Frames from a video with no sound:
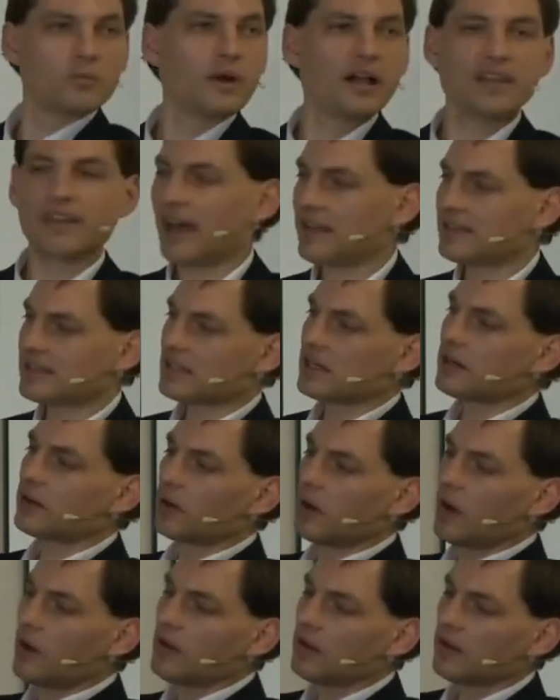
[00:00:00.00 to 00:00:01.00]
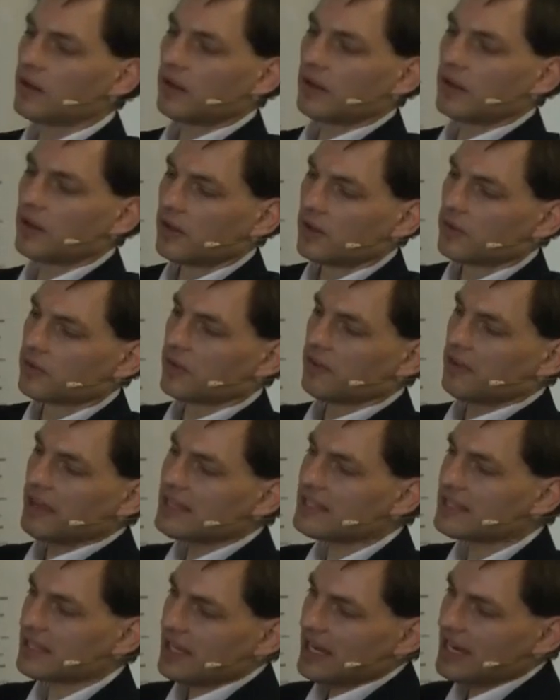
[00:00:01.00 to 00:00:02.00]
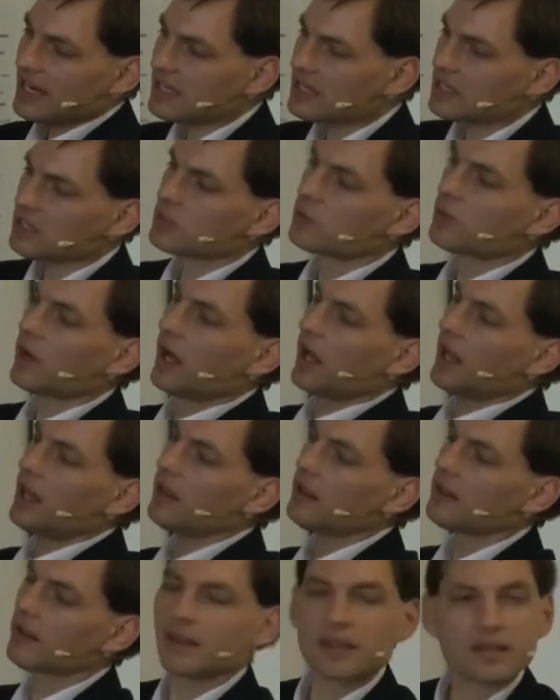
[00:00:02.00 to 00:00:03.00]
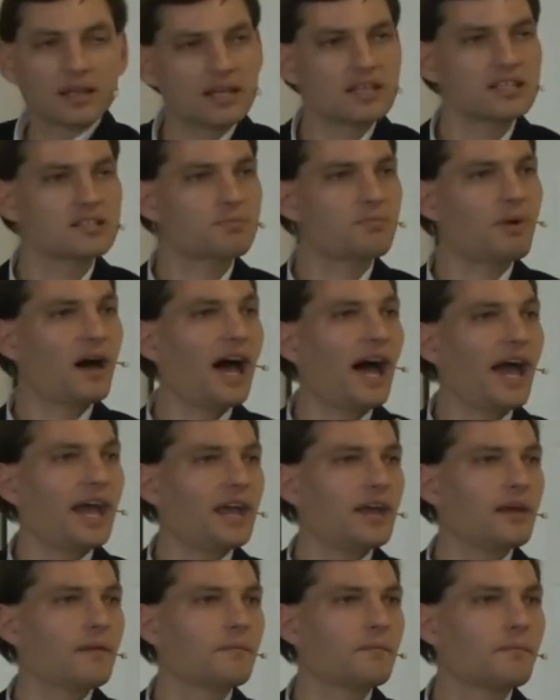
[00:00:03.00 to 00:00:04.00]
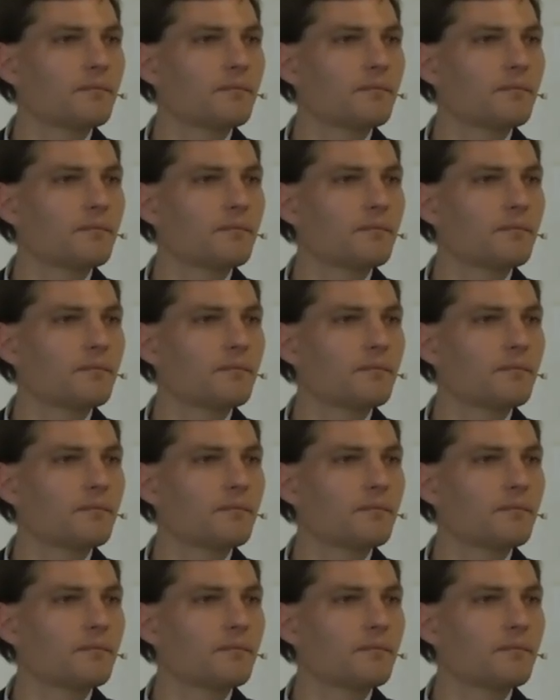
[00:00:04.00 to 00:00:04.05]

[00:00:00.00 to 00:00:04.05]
well, that's 0. So this integral is pi.